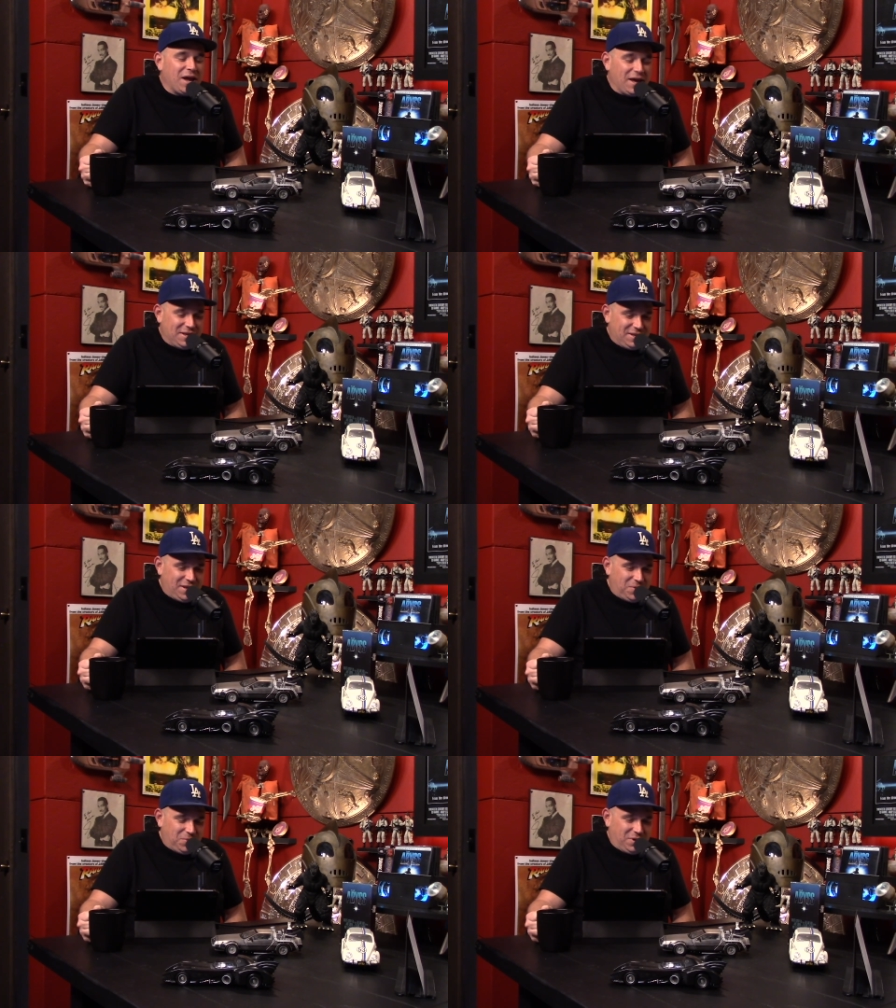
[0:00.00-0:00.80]
I
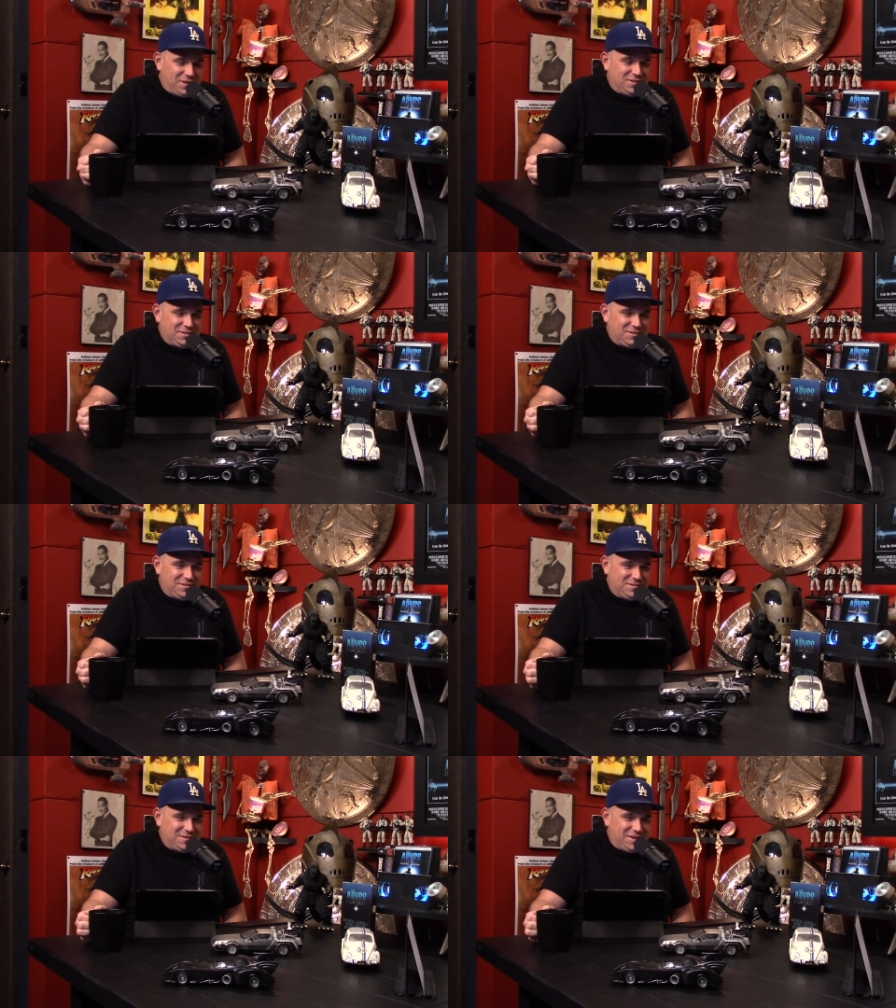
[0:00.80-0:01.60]
did
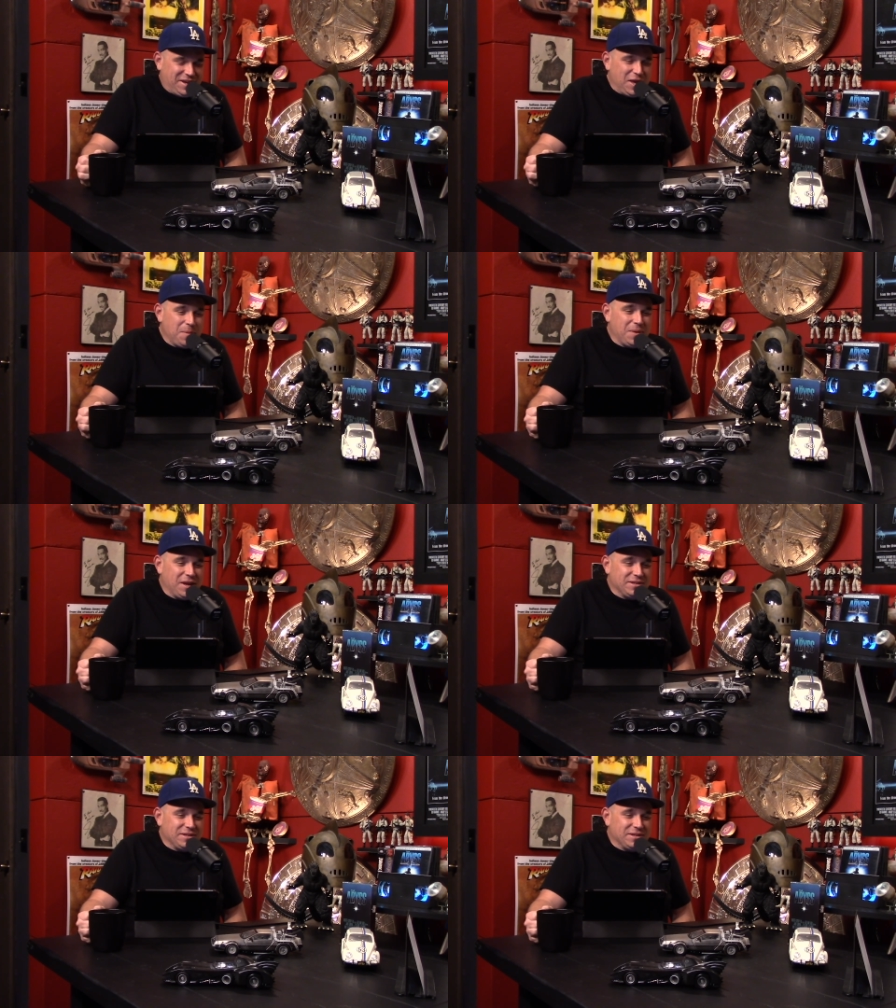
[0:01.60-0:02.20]
was I came in.